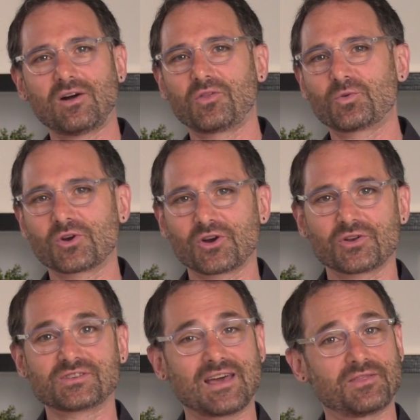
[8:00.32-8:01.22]
all the
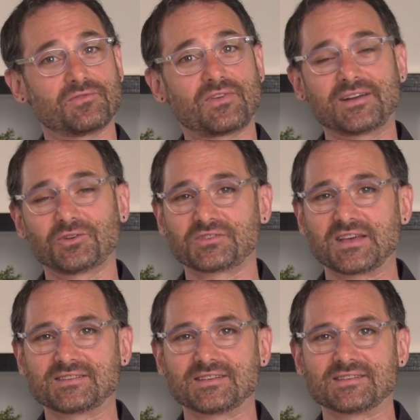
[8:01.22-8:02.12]
words and the final
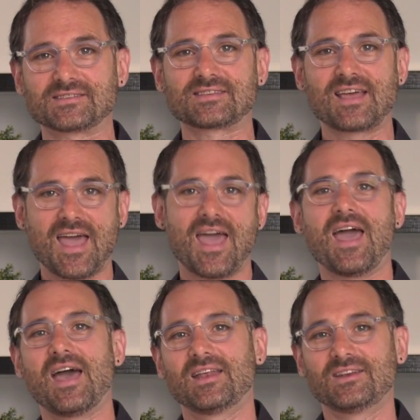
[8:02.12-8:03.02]
sentence,
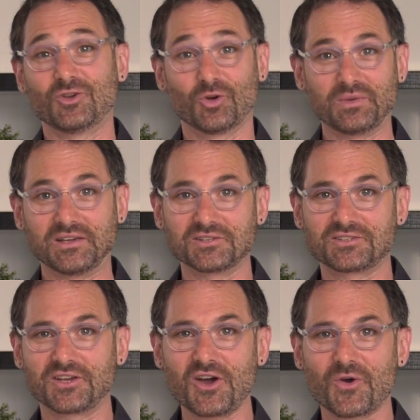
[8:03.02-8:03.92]
and you'll be good
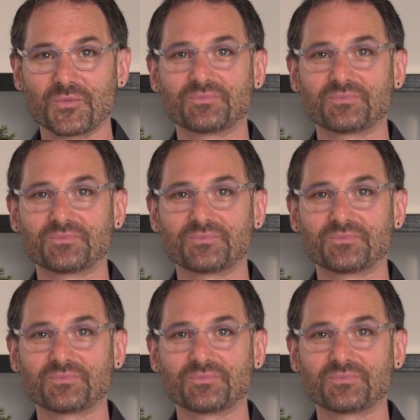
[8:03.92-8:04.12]
to go.